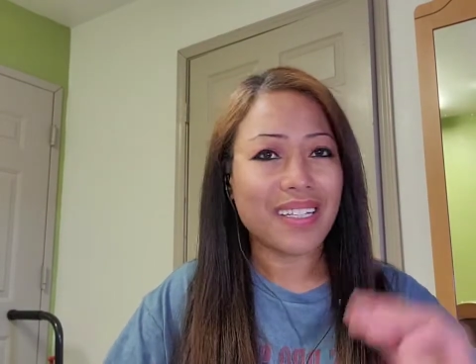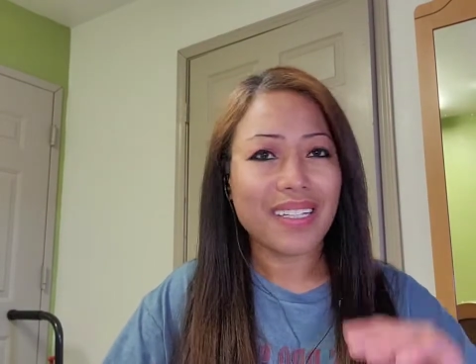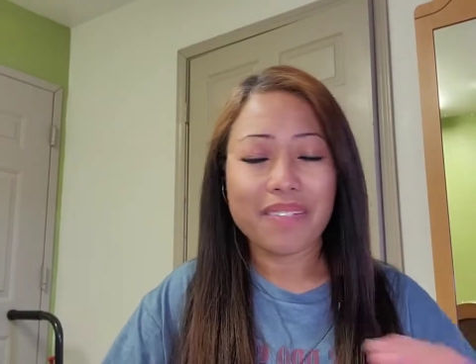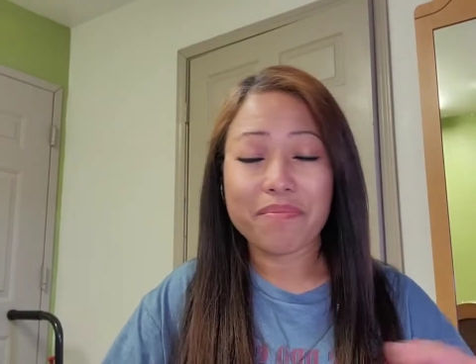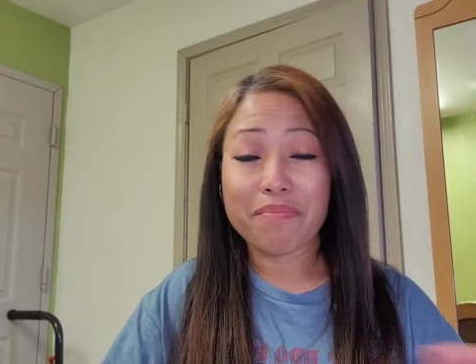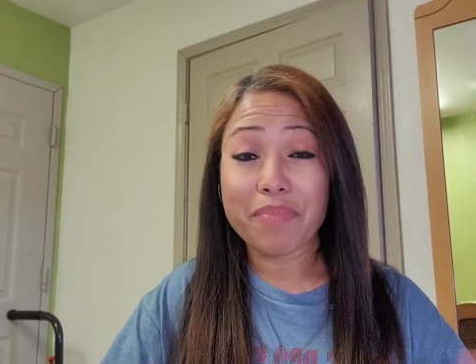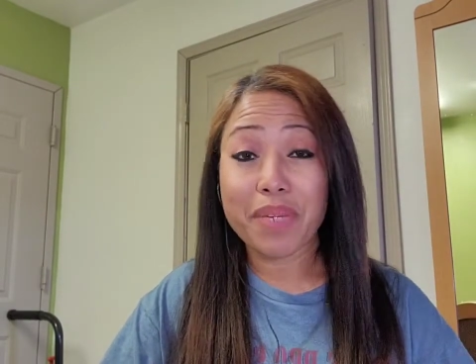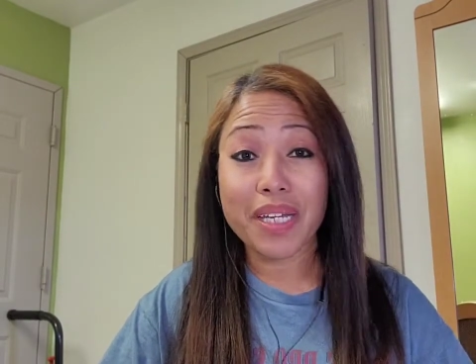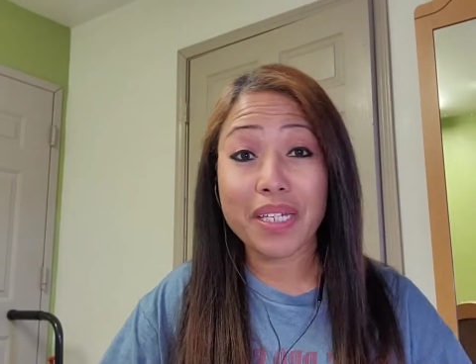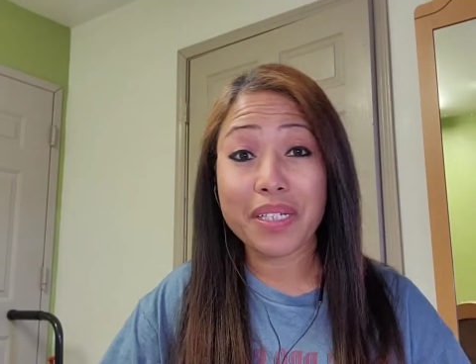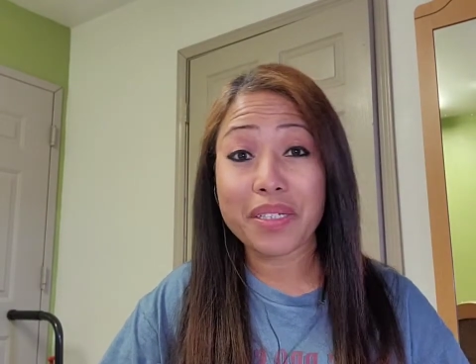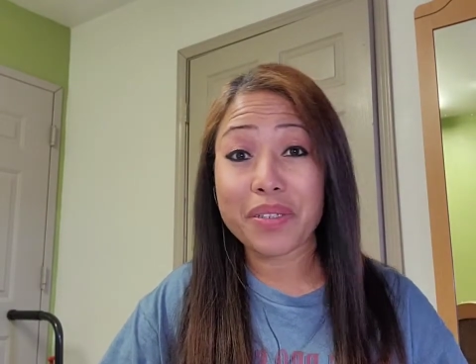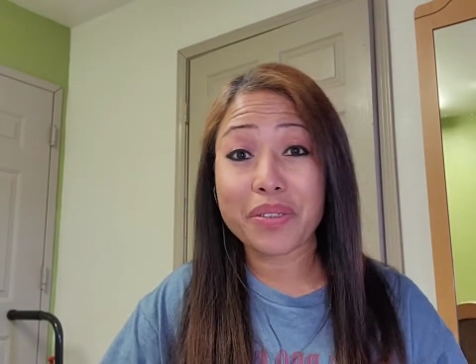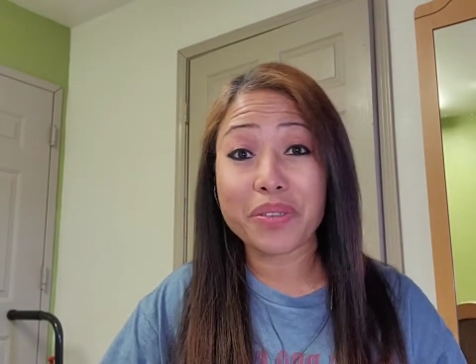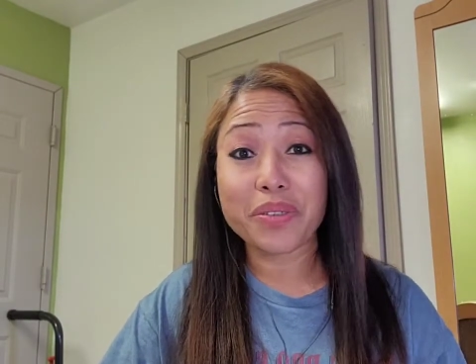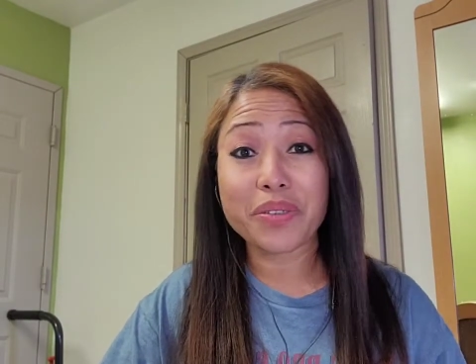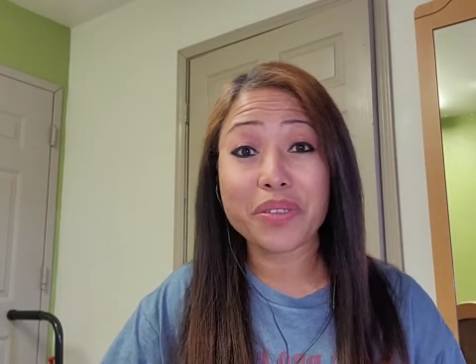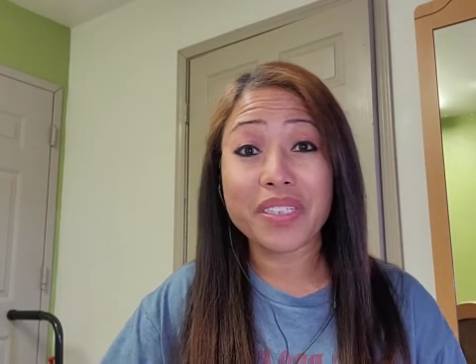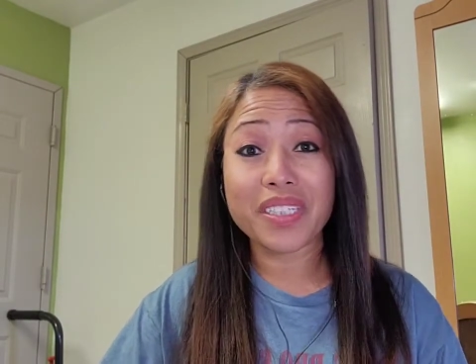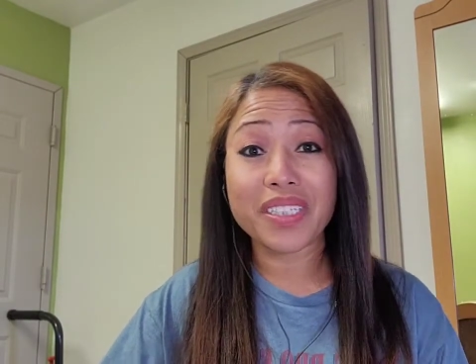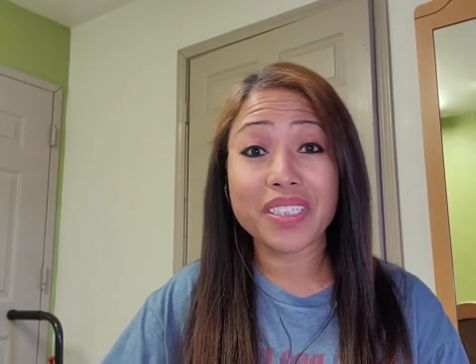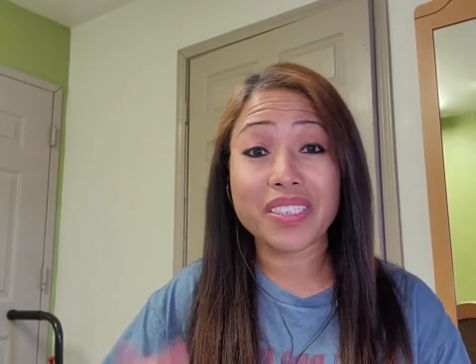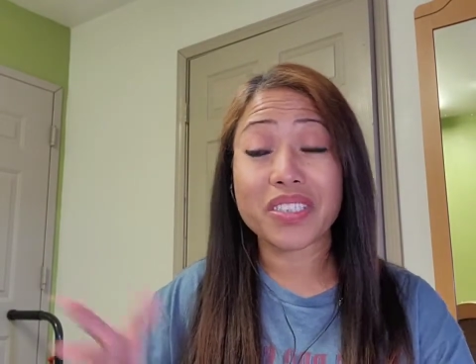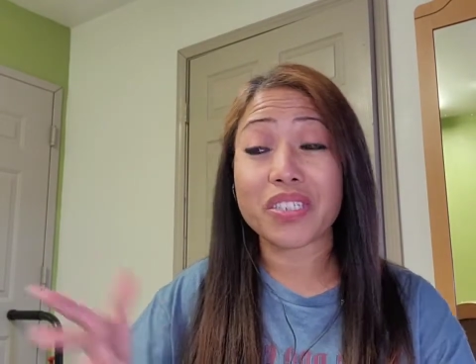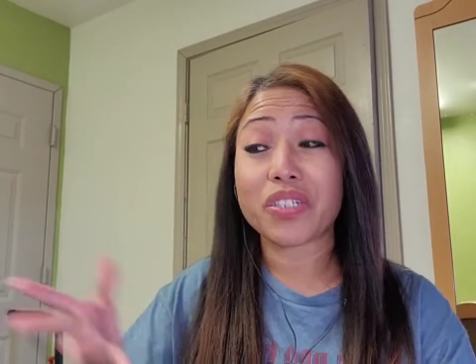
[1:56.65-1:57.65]
My
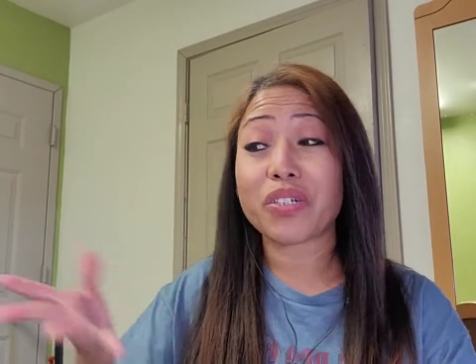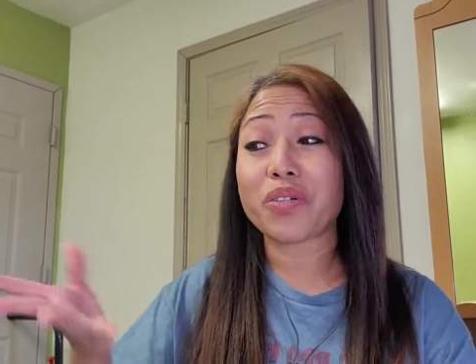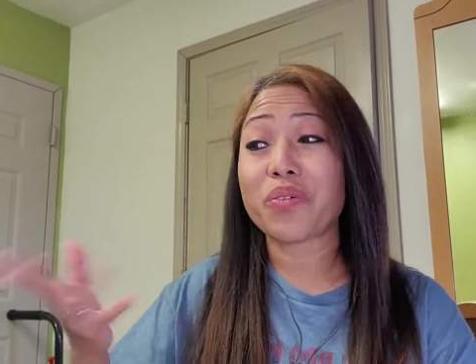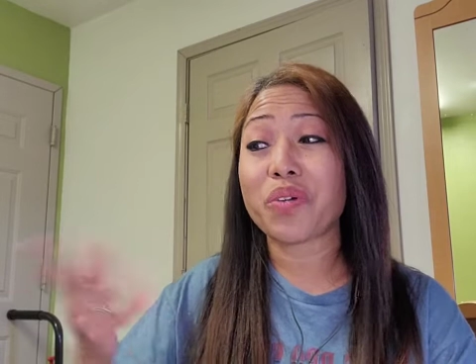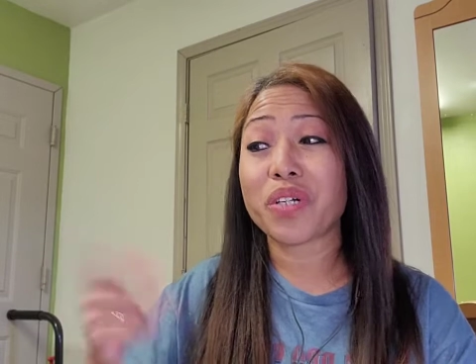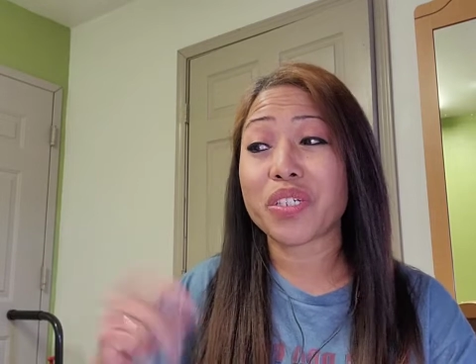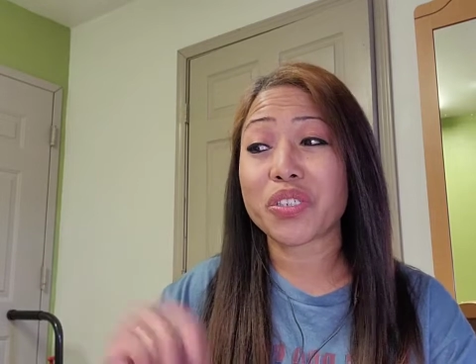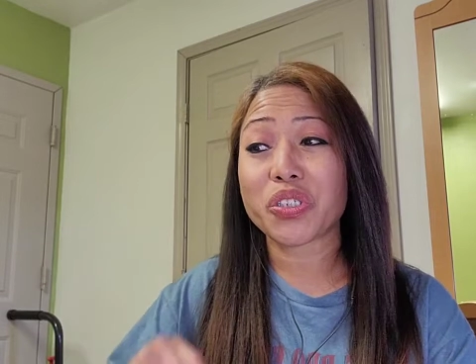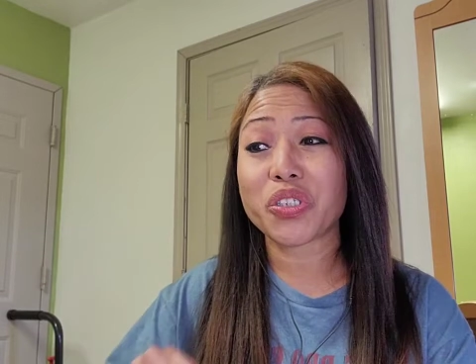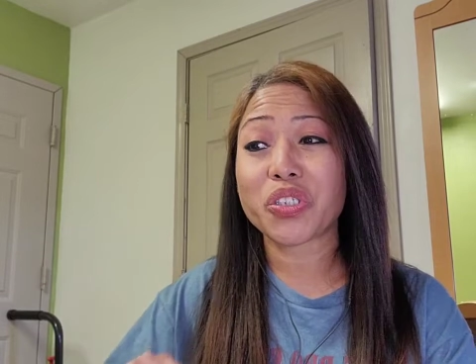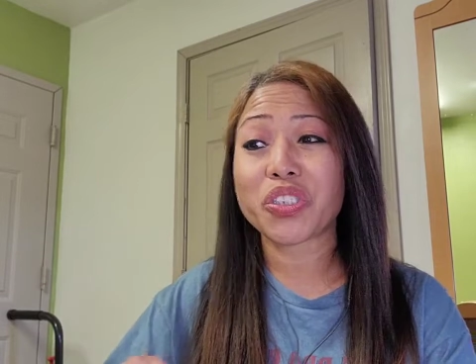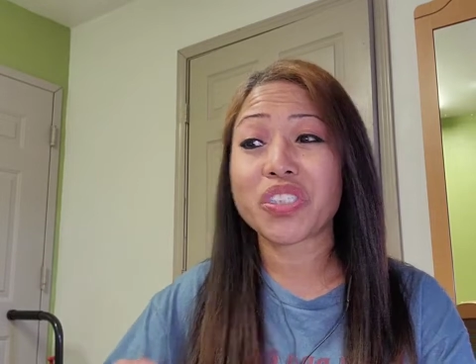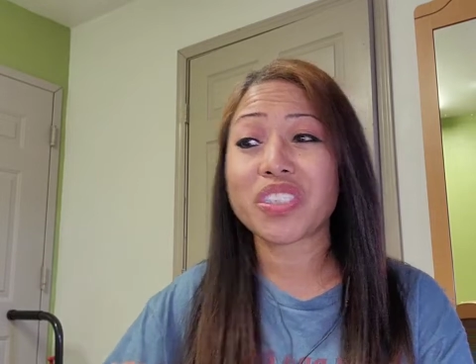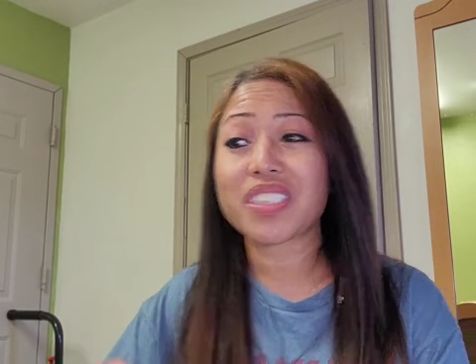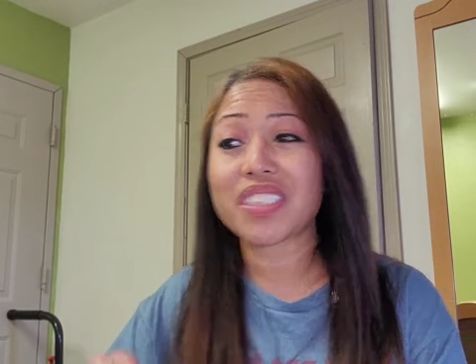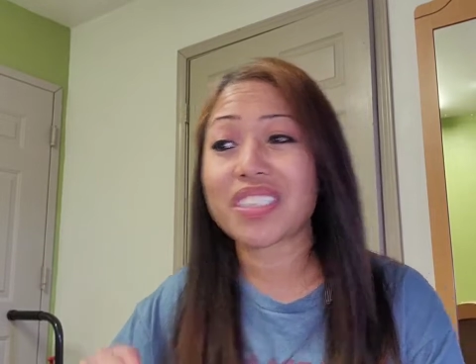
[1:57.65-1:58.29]
goodness, their questions